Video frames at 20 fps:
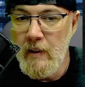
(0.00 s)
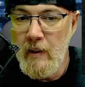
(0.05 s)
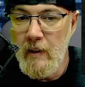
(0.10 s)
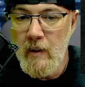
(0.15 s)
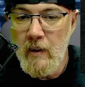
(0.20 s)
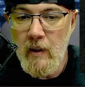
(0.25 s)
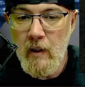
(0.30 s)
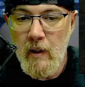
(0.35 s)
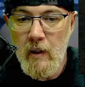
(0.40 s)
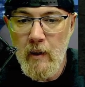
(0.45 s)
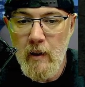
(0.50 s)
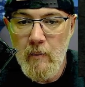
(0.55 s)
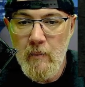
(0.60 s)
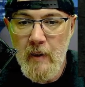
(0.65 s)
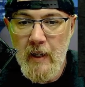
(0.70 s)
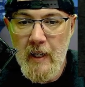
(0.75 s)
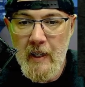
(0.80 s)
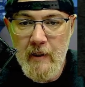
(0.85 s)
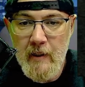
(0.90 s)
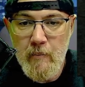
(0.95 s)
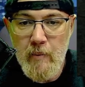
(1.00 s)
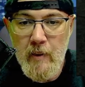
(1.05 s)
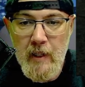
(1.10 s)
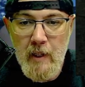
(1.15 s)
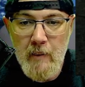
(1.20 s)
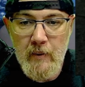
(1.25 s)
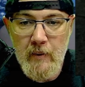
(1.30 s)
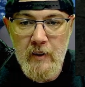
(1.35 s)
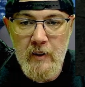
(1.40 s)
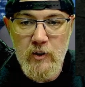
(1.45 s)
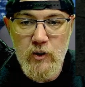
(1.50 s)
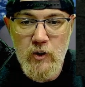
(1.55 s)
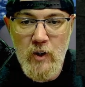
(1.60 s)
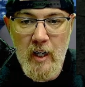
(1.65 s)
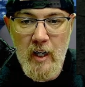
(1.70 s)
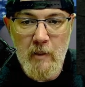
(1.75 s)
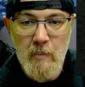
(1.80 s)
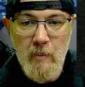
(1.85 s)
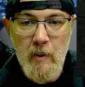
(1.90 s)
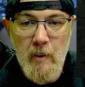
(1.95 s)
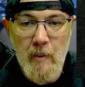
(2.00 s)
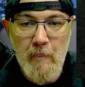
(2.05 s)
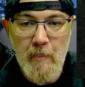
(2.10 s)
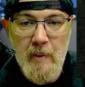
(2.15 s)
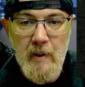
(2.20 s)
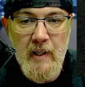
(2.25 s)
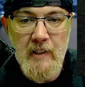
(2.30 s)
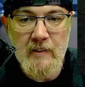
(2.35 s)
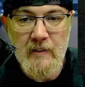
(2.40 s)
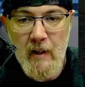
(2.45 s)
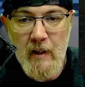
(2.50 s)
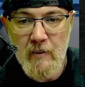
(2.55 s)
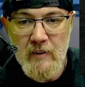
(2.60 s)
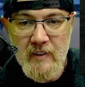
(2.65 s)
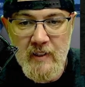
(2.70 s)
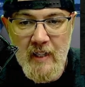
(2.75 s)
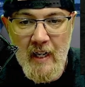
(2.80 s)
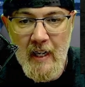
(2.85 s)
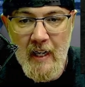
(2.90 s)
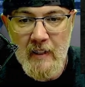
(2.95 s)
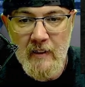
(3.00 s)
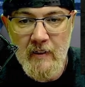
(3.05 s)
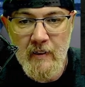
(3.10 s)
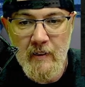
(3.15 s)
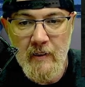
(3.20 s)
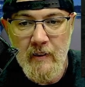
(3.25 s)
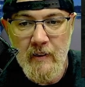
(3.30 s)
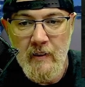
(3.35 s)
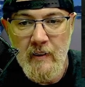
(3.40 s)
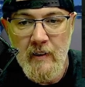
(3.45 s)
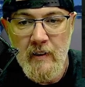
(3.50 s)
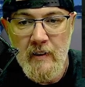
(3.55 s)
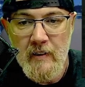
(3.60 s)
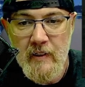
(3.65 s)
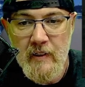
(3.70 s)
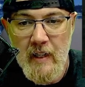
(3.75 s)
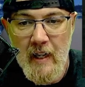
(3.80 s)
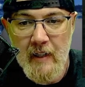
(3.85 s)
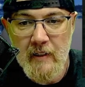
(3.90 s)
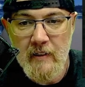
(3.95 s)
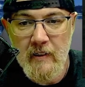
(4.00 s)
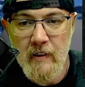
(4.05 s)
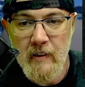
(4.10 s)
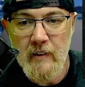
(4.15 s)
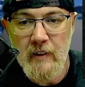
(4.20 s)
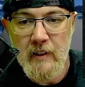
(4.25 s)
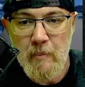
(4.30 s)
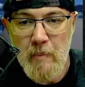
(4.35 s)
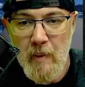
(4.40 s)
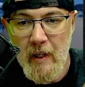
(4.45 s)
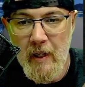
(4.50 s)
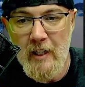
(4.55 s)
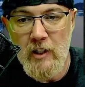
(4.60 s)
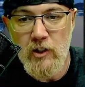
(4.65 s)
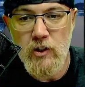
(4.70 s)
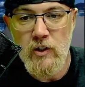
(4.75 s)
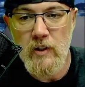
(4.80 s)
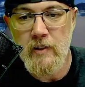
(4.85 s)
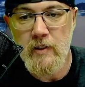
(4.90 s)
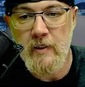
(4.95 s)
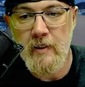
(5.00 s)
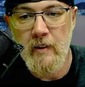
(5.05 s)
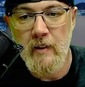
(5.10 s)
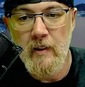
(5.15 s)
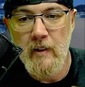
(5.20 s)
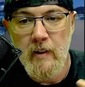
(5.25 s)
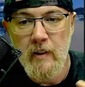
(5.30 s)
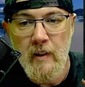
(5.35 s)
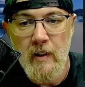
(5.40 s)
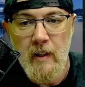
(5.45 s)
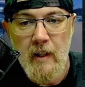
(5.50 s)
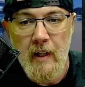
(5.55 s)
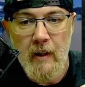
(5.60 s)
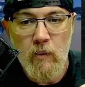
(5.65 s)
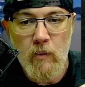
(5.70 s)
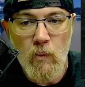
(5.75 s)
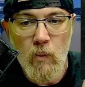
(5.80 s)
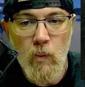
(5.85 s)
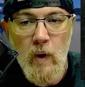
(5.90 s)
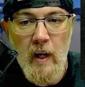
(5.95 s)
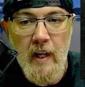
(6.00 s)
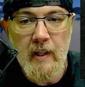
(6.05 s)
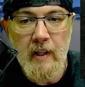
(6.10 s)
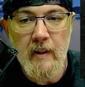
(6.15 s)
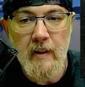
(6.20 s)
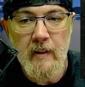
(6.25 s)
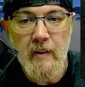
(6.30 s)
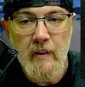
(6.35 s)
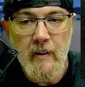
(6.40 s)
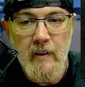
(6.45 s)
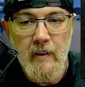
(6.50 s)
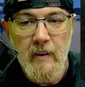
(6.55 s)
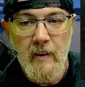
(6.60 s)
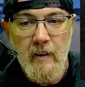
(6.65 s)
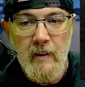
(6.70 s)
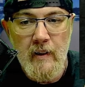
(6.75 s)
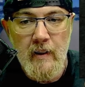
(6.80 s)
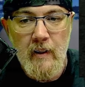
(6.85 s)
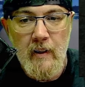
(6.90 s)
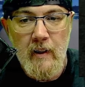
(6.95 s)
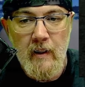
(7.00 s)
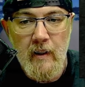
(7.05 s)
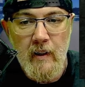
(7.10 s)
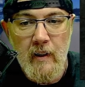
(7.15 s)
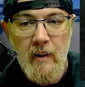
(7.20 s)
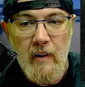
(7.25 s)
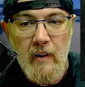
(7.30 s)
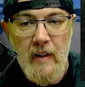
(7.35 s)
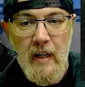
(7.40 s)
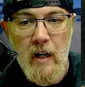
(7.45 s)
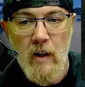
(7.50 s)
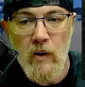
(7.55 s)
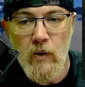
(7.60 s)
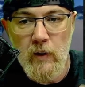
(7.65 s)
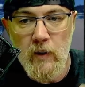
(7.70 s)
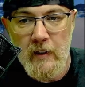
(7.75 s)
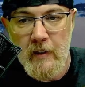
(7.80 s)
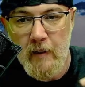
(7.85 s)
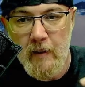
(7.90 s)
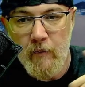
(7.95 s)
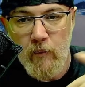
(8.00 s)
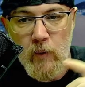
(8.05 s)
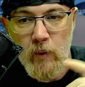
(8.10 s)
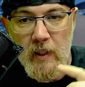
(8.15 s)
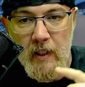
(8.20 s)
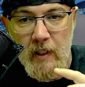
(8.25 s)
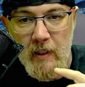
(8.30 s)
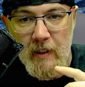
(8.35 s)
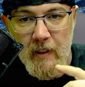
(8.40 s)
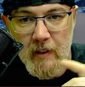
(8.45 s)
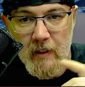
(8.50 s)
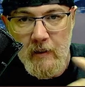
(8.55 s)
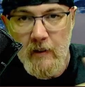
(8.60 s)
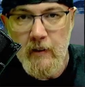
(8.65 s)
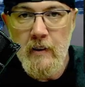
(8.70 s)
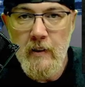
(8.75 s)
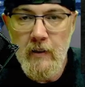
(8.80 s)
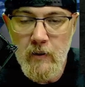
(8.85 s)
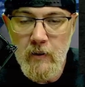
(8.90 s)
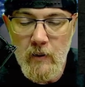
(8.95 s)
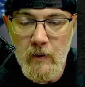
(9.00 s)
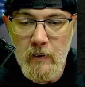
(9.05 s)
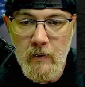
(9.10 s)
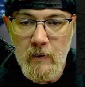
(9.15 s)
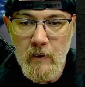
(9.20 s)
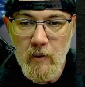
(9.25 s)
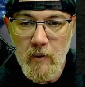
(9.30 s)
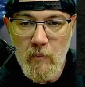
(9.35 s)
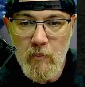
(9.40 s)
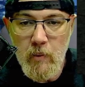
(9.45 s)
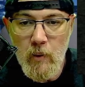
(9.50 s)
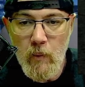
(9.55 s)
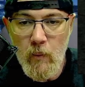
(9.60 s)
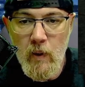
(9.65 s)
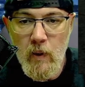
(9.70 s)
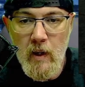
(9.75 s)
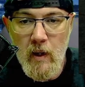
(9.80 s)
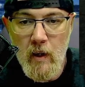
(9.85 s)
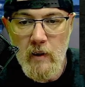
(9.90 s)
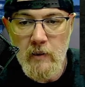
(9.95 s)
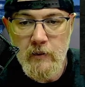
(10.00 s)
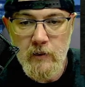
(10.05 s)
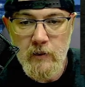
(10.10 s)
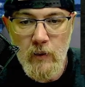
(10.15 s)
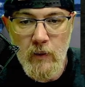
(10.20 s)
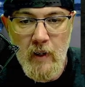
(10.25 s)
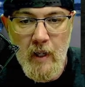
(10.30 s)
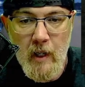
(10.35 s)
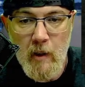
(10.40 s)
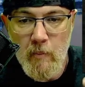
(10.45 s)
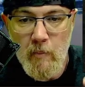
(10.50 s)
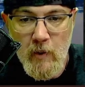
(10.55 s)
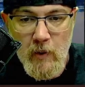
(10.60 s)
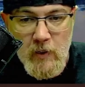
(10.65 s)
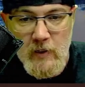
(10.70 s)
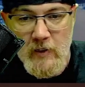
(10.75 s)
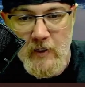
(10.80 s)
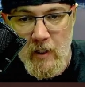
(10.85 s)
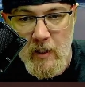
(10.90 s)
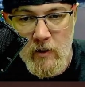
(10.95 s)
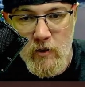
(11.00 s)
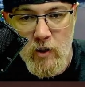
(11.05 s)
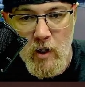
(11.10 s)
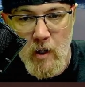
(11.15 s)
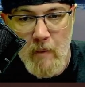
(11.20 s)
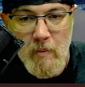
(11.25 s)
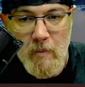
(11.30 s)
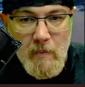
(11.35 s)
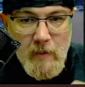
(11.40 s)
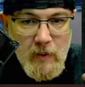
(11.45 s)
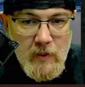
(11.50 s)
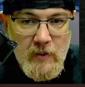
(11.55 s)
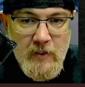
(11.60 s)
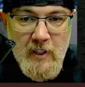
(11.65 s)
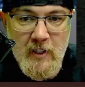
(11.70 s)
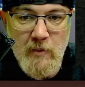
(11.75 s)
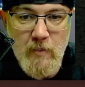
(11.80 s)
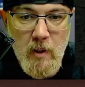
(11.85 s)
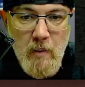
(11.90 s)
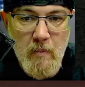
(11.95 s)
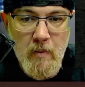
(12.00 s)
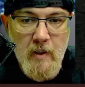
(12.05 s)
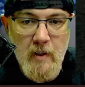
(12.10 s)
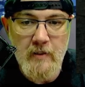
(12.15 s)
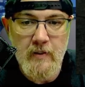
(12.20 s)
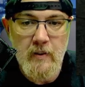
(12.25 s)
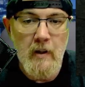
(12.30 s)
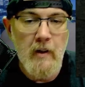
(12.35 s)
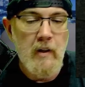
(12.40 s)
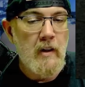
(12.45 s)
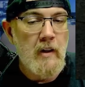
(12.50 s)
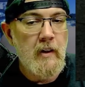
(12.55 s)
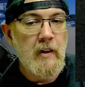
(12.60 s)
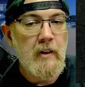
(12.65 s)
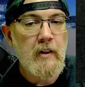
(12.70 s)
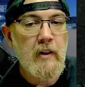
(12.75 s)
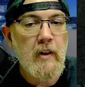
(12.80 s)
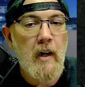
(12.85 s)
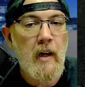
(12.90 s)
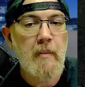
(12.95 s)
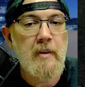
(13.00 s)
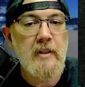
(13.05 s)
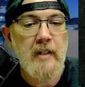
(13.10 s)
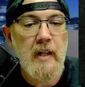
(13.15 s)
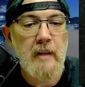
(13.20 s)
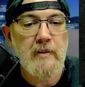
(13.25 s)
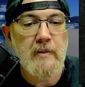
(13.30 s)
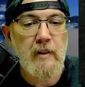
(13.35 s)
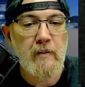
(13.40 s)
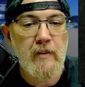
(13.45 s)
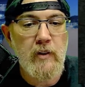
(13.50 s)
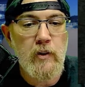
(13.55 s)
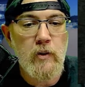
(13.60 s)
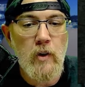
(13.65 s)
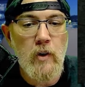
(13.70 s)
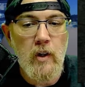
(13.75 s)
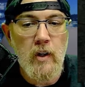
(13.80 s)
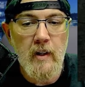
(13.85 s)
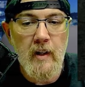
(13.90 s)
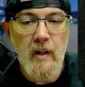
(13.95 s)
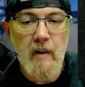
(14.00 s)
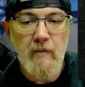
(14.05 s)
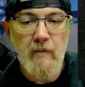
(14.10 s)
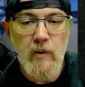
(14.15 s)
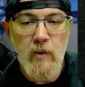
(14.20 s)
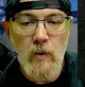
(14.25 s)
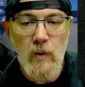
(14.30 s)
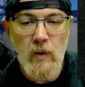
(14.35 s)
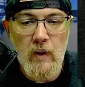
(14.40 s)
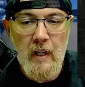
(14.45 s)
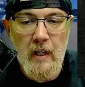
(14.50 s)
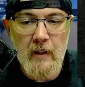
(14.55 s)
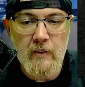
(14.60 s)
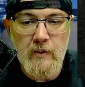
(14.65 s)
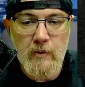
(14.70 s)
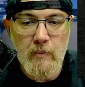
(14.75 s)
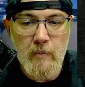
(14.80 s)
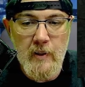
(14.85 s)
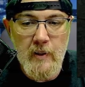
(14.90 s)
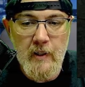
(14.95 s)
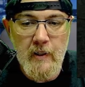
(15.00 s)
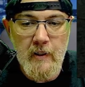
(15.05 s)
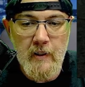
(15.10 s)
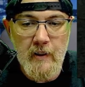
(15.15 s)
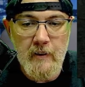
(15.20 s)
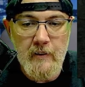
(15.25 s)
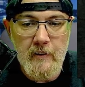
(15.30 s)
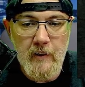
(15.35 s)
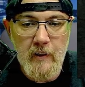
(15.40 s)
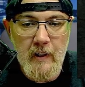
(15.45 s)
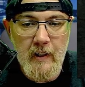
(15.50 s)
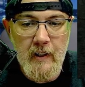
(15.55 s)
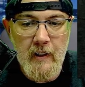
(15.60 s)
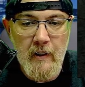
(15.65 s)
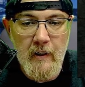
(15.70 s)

Had he been able to extract, but because I was tactically patient and waited, not only did we get the kill, but we also got a bonus airdrop and bonus XP. Because, you know, how many times have you allowed somebody to like